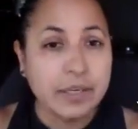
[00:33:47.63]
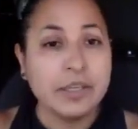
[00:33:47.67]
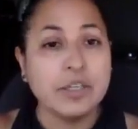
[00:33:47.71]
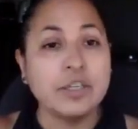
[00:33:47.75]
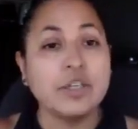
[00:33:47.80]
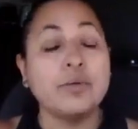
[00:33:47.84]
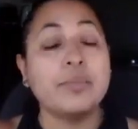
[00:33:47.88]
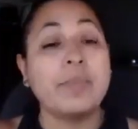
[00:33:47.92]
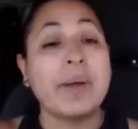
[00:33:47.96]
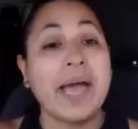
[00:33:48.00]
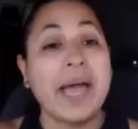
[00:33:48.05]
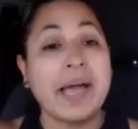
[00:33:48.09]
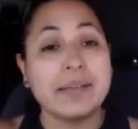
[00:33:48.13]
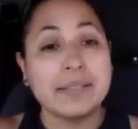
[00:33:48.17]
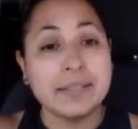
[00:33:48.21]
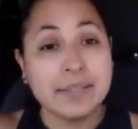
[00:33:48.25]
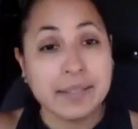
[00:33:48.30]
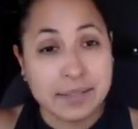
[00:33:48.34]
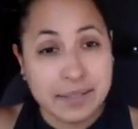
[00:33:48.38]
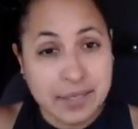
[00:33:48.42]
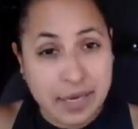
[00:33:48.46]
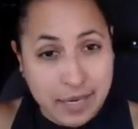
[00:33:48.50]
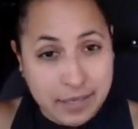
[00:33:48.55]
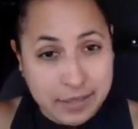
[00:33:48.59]
you pass the
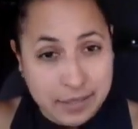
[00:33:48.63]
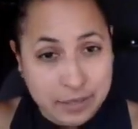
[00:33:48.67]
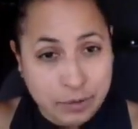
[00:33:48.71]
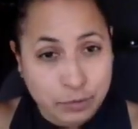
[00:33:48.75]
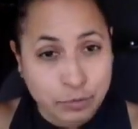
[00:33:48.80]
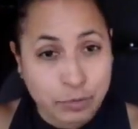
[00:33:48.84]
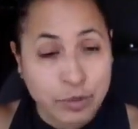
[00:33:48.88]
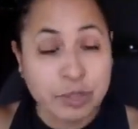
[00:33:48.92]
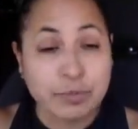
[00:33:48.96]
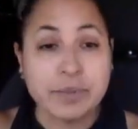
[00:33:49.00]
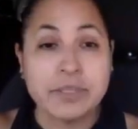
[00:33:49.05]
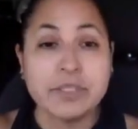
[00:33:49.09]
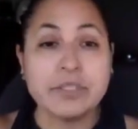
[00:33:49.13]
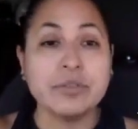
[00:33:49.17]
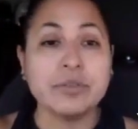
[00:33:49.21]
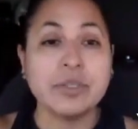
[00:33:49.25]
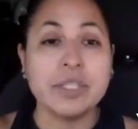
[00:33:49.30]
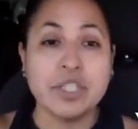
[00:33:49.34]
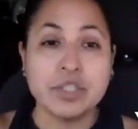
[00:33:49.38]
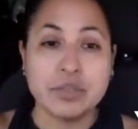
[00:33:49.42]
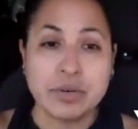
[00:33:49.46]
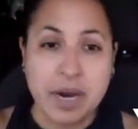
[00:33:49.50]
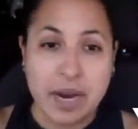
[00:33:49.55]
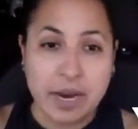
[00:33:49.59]
test, which means you
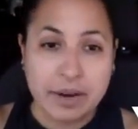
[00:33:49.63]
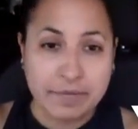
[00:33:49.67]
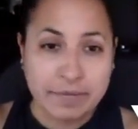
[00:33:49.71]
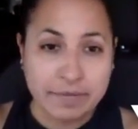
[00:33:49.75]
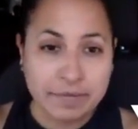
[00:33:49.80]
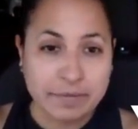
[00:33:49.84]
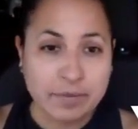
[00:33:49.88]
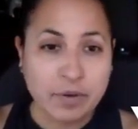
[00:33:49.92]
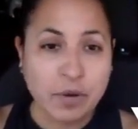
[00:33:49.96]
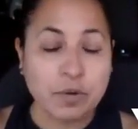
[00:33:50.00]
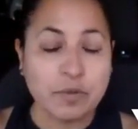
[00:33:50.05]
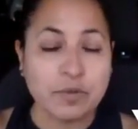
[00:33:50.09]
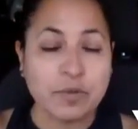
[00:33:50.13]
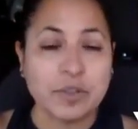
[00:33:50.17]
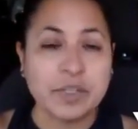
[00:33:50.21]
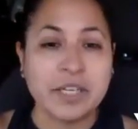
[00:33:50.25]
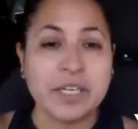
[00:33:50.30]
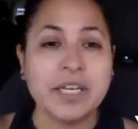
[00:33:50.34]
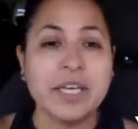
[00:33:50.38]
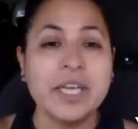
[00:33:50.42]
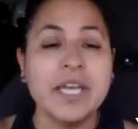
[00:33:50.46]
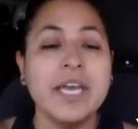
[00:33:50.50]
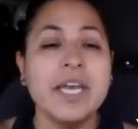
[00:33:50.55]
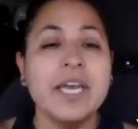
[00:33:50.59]
can drive,
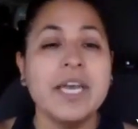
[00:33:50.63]
hopefully.